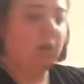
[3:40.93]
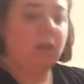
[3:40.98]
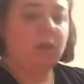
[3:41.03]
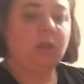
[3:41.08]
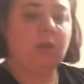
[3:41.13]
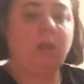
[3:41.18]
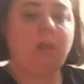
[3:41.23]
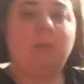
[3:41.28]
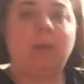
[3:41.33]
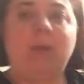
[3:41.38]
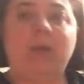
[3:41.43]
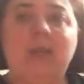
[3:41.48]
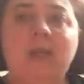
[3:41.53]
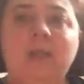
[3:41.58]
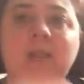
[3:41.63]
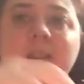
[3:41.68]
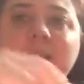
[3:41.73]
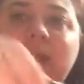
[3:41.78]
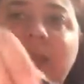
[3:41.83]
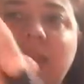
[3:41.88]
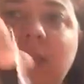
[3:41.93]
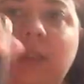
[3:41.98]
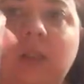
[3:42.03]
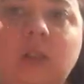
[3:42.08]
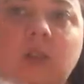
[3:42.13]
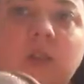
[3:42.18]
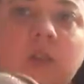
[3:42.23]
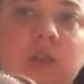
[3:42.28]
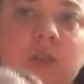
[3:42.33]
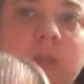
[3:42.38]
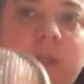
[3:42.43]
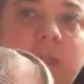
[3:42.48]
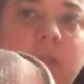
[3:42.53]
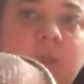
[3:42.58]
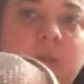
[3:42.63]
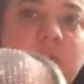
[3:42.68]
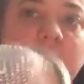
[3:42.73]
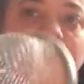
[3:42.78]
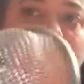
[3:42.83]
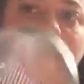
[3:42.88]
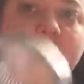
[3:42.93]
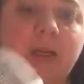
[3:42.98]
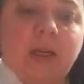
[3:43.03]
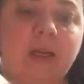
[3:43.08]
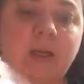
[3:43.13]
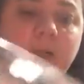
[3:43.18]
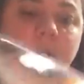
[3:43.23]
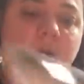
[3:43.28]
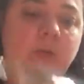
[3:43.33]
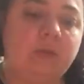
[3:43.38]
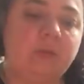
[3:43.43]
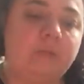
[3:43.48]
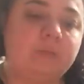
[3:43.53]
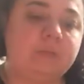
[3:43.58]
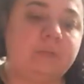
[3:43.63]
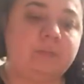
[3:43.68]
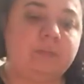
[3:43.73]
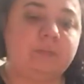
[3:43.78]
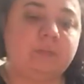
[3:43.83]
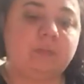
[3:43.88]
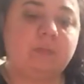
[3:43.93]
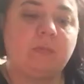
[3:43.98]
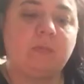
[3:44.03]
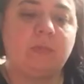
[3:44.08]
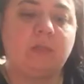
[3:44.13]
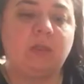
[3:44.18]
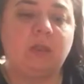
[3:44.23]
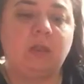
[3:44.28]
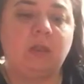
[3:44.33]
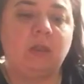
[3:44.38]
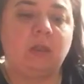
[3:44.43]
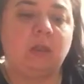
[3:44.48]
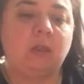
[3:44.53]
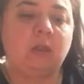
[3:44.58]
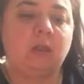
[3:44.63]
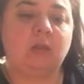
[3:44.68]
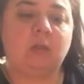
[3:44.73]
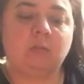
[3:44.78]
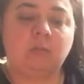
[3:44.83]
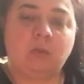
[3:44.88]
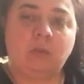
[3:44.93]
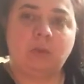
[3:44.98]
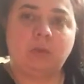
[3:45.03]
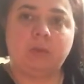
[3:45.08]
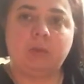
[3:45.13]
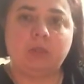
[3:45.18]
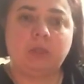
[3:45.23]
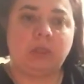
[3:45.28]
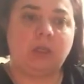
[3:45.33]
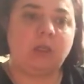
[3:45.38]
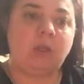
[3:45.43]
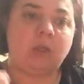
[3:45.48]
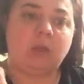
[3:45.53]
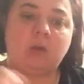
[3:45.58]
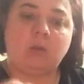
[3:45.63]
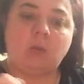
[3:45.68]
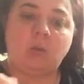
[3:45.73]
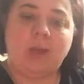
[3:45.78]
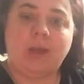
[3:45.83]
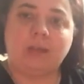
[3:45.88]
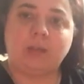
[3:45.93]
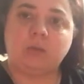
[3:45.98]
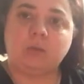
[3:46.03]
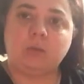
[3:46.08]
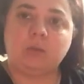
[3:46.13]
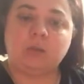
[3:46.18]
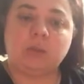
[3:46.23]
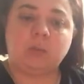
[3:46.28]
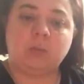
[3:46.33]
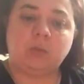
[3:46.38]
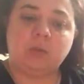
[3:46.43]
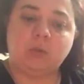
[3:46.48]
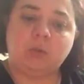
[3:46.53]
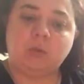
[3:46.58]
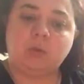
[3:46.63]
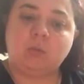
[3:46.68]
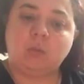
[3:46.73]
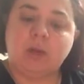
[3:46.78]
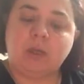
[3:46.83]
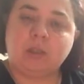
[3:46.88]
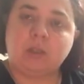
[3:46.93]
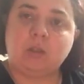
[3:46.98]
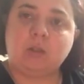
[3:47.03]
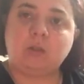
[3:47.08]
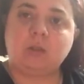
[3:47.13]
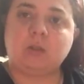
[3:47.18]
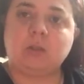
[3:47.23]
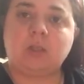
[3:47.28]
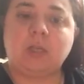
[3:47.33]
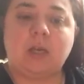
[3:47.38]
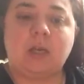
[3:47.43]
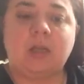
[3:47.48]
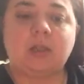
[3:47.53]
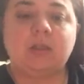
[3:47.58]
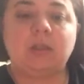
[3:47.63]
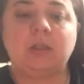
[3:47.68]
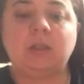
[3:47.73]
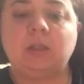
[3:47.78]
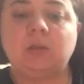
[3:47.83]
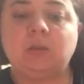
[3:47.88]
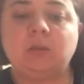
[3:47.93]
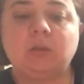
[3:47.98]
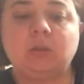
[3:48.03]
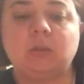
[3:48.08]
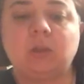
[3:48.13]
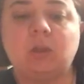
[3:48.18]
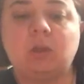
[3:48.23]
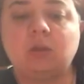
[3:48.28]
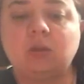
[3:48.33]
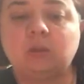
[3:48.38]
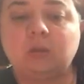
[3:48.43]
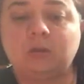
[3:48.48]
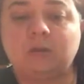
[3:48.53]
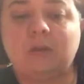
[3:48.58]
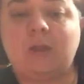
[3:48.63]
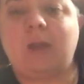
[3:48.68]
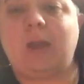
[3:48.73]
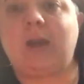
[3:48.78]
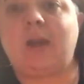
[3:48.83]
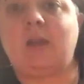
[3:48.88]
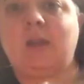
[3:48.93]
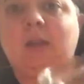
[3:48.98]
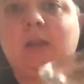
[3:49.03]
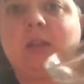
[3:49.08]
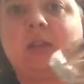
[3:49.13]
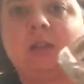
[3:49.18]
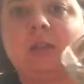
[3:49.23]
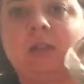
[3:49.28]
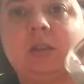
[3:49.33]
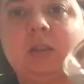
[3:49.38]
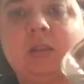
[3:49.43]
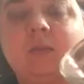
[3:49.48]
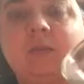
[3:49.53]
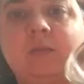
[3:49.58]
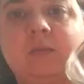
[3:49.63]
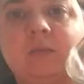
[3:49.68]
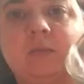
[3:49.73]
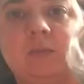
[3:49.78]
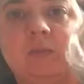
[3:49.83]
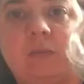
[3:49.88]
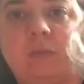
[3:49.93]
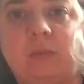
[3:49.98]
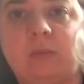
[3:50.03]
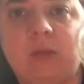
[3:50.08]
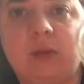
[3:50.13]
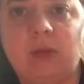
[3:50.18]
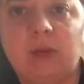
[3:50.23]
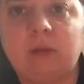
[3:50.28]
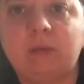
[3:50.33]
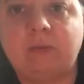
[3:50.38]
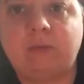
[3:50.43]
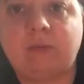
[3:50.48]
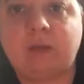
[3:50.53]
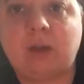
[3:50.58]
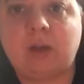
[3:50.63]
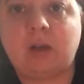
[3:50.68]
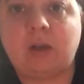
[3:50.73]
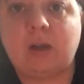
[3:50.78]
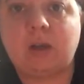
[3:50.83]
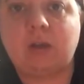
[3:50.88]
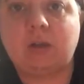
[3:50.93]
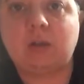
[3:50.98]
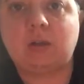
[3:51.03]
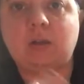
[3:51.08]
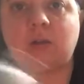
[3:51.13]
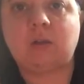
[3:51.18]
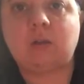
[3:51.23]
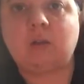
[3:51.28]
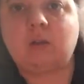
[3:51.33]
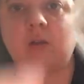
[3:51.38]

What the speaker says: Got my handy dandy little strainer doodad out. Poured them in there, whacked it with a spoon, whacked it on the sides. And the result of that is this very fine